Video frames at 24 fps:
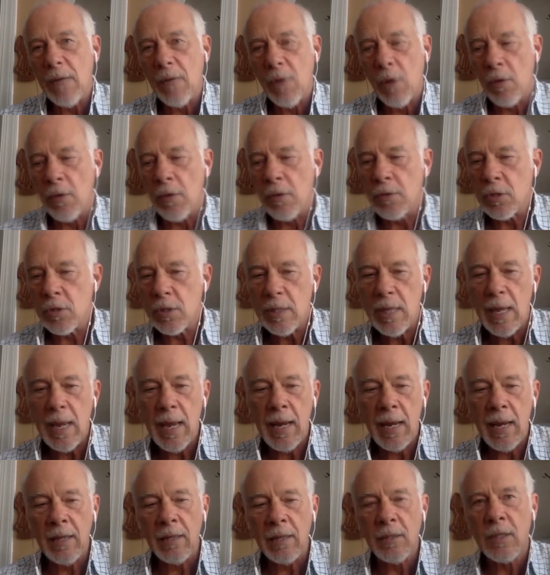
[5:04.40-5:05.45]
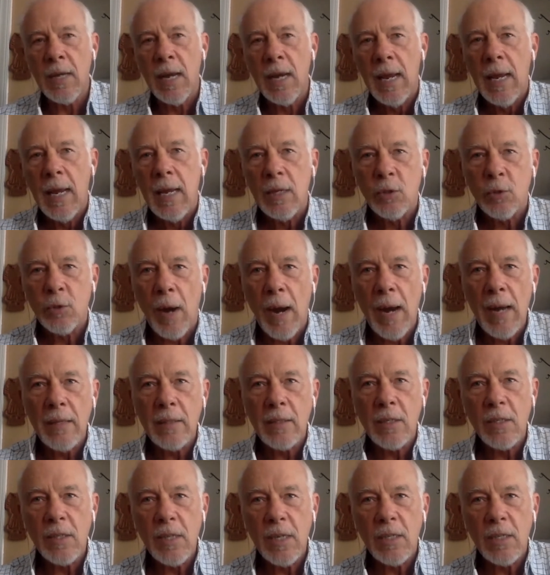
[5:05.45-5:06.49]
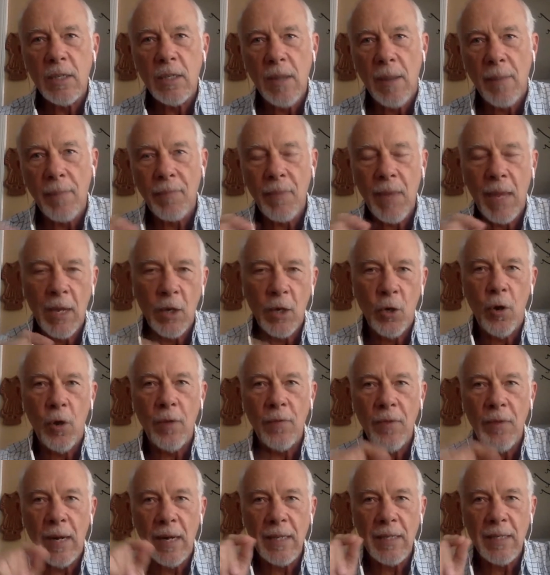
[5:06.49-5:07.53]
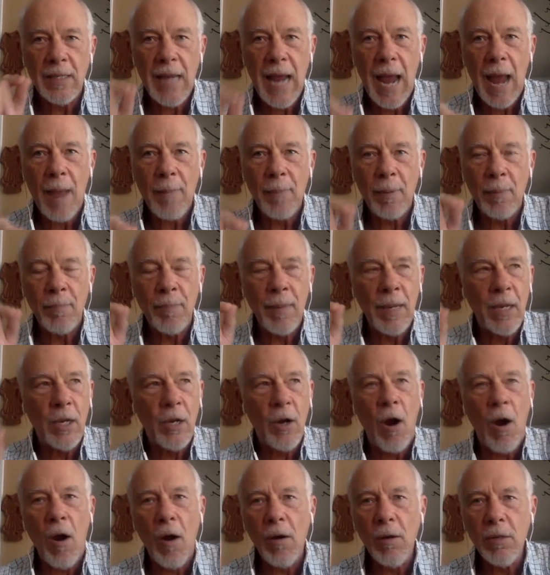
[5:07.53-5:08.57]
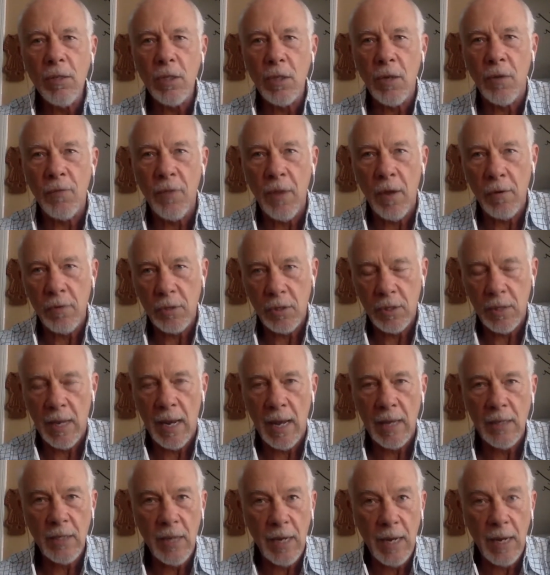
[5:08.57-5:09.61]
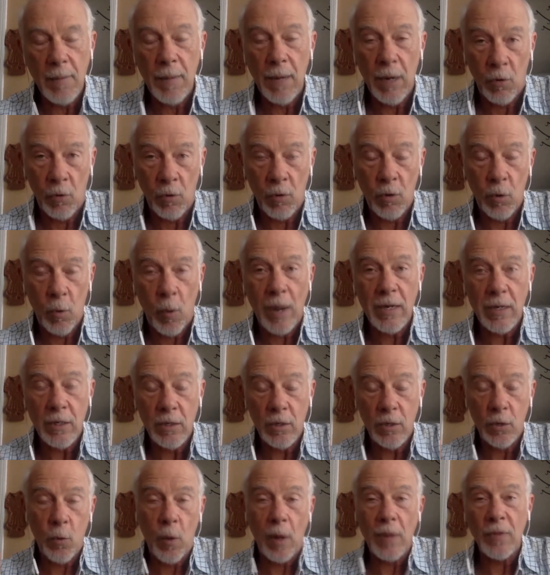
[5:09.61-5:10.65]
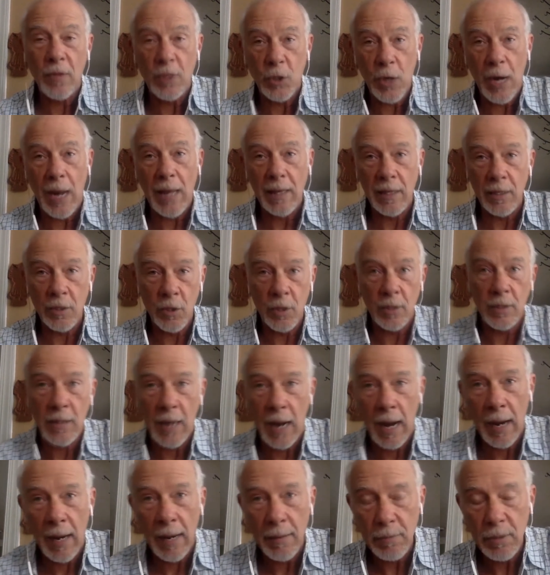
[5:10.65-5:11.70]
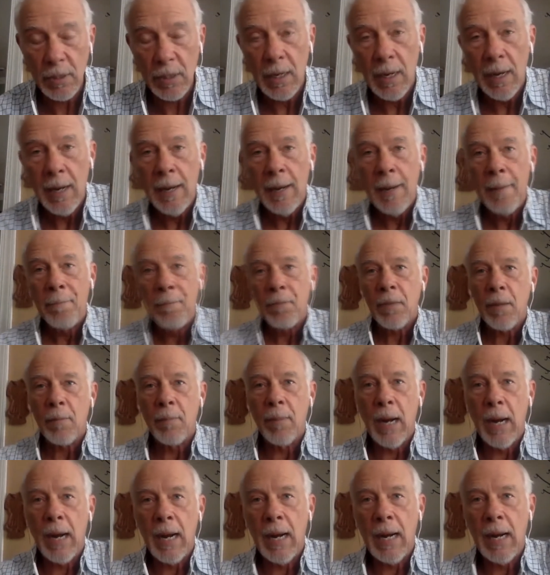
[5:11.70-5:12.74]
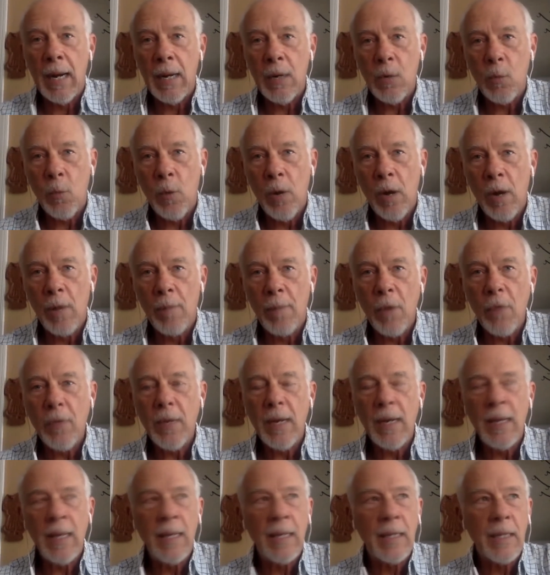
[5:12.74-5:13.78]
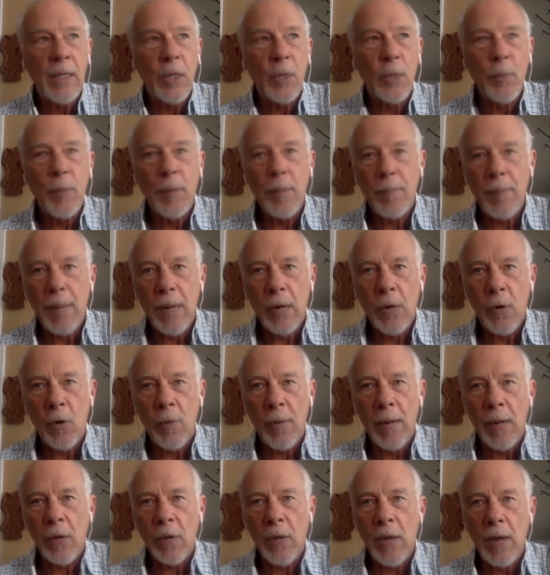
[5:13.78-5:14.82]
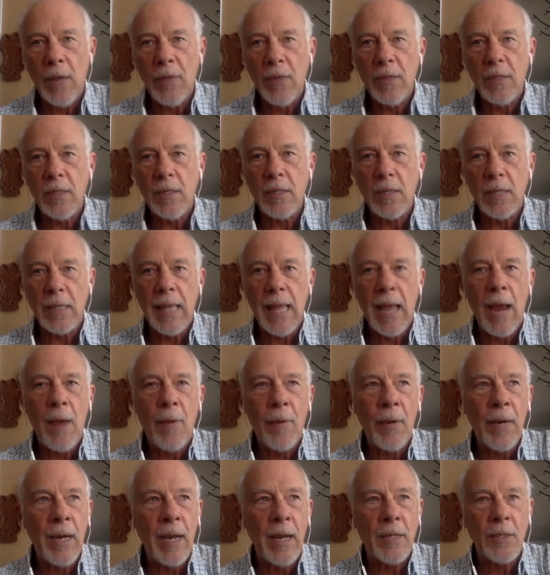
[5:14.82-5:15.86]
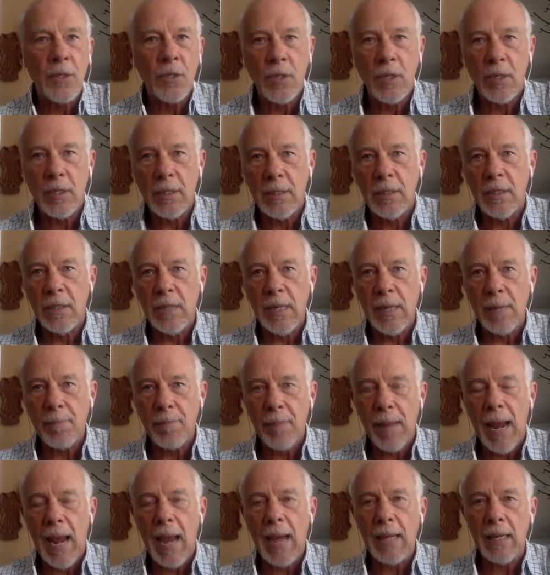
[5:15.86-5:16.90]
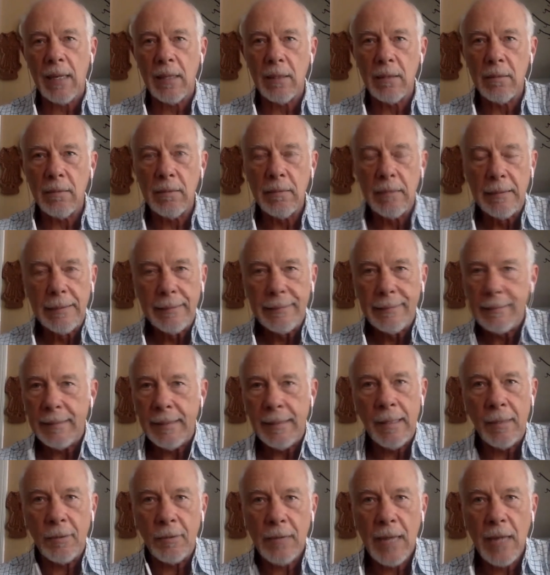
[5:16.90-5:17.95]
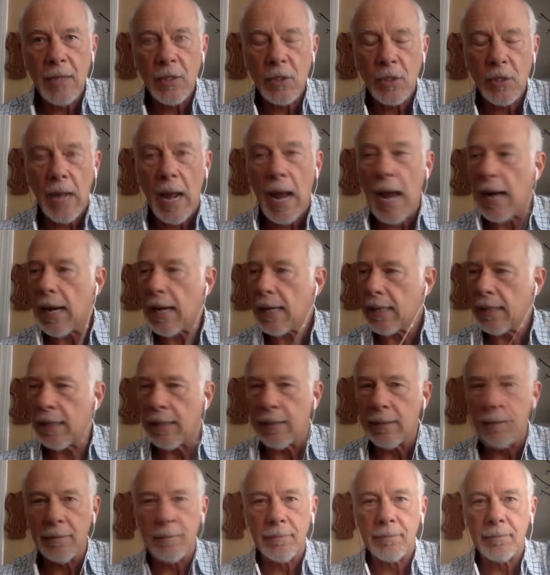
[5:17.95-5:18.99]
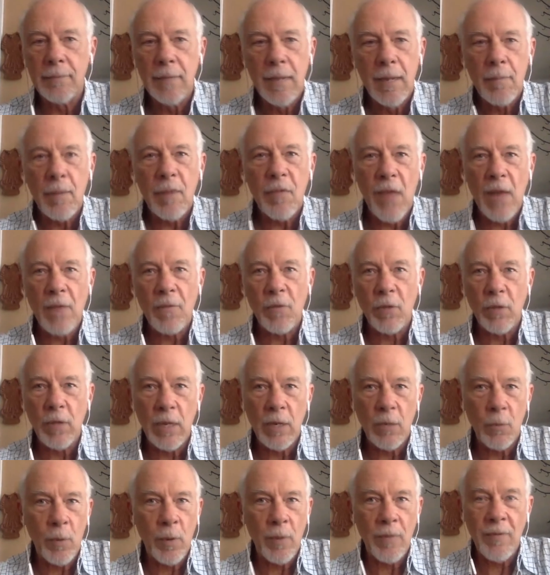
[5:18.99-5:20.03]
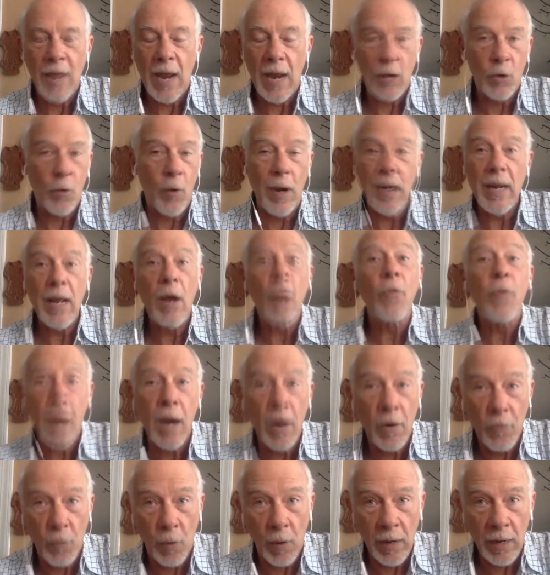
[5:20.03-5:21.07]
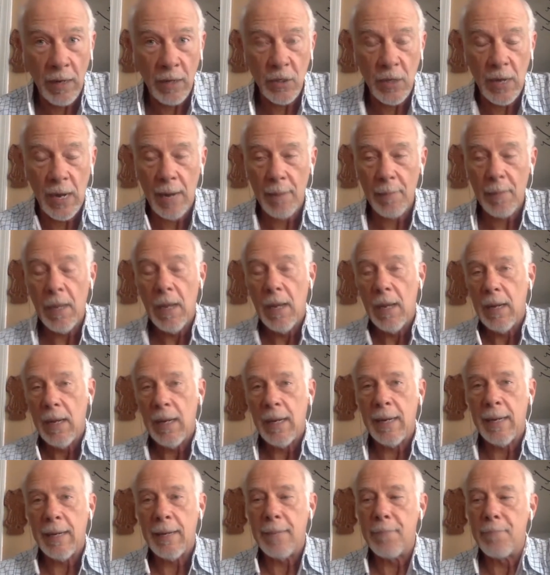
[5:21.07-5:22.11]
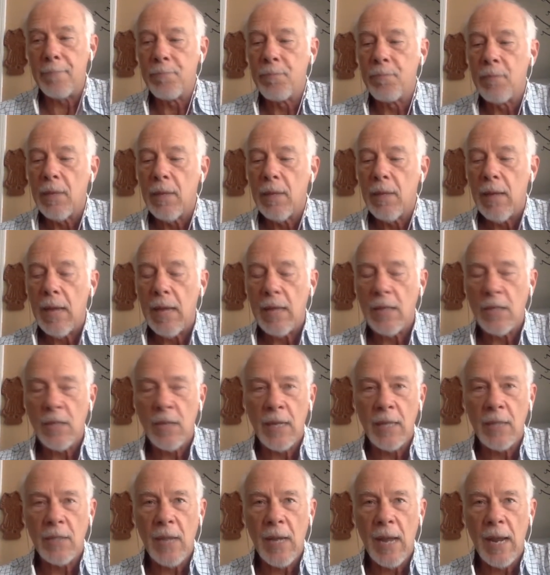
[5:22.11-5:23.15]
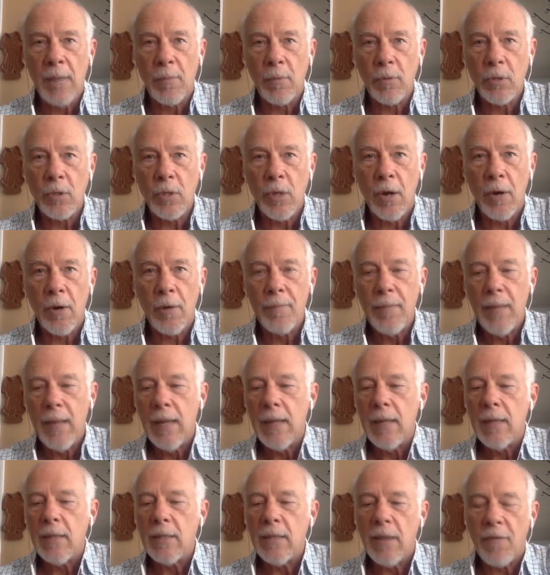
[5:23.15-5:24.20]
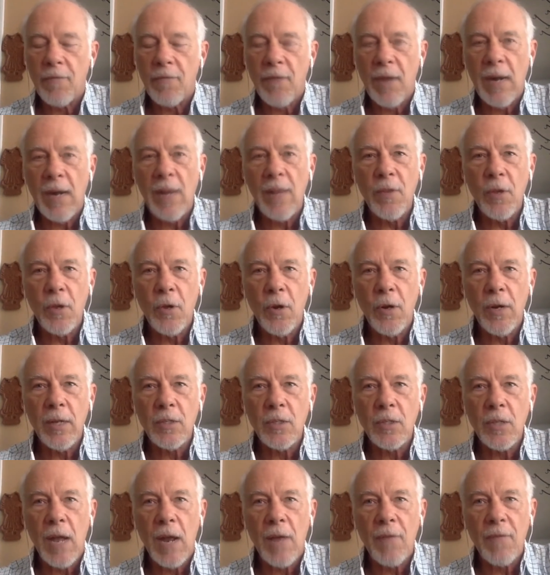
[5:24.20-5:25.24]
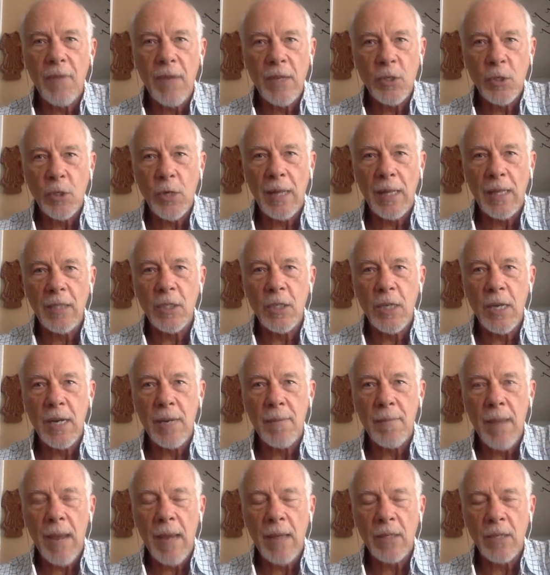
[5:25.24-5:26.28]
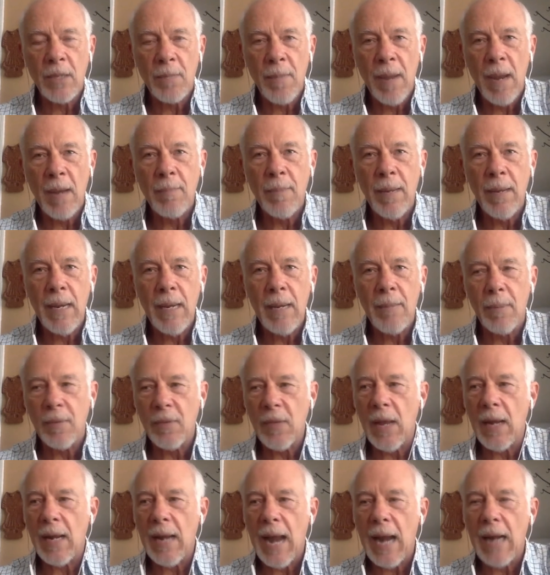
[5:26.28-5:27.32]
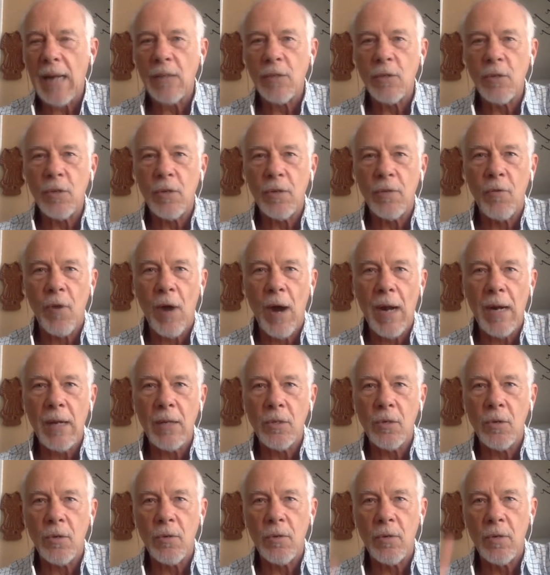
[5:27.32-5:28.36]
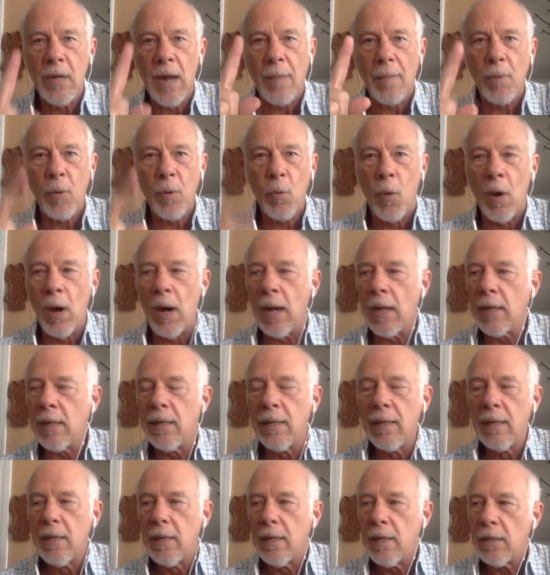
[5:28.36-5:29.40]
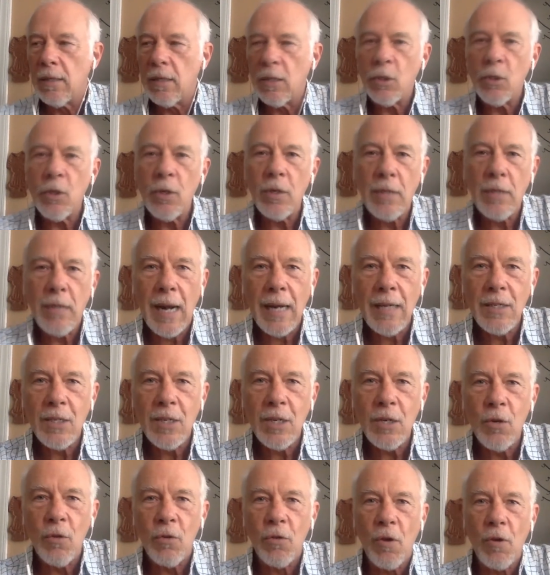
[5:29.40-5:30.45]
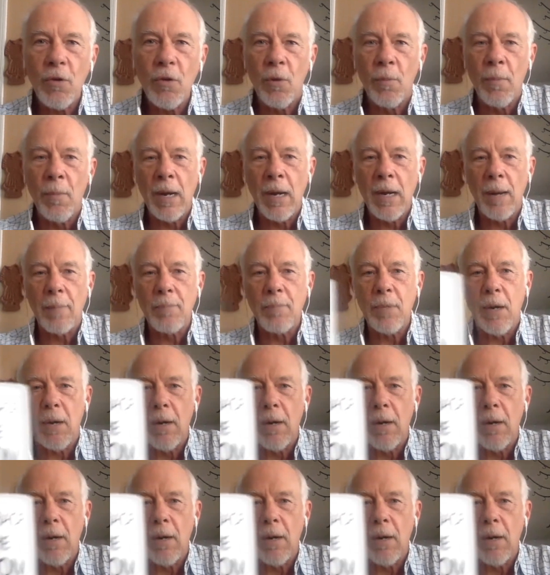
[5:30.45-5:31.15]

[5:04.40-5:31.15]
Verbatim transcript: of all those things, trying to see something good that has happened because of those things. It can be a, quite quite the challenge at times, but we're both getting a little bit better about okay, this is allowing us to sit back and you know take stock and be thankful that we've got great health care for an example um, as an example. So yeah, finding the good in stuff as challenging as it may be, but that attitude of gratitude. Number one, did you did I see you throw your mug up